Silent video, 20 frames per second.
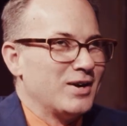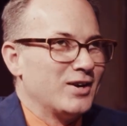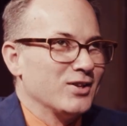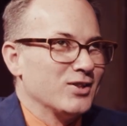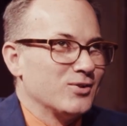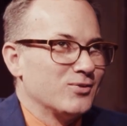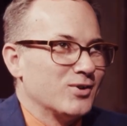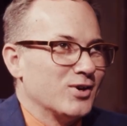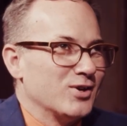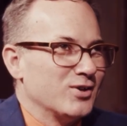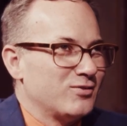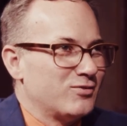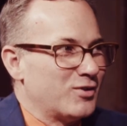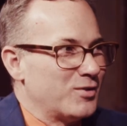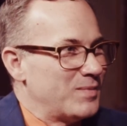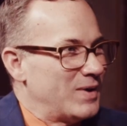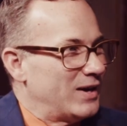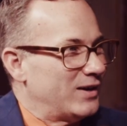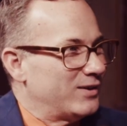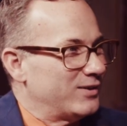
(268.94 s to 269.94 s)
on the road for
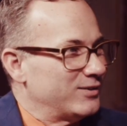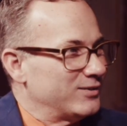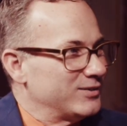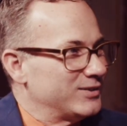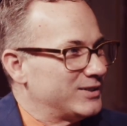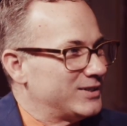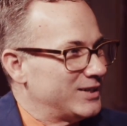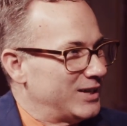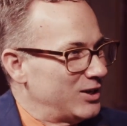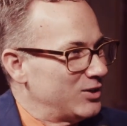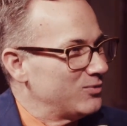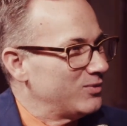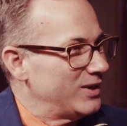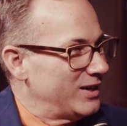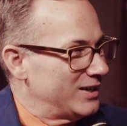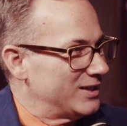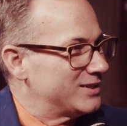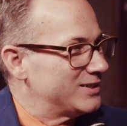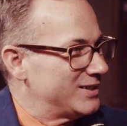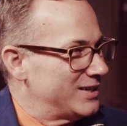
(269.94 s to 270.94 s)
about 10
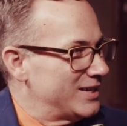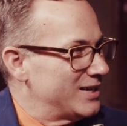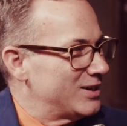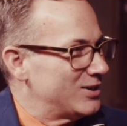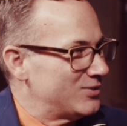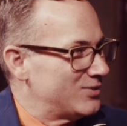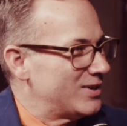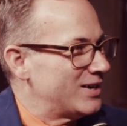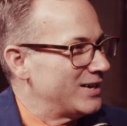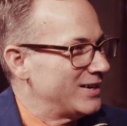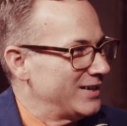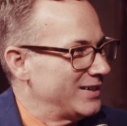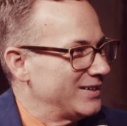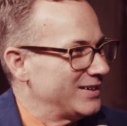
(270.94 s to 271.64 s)
weeks now, right?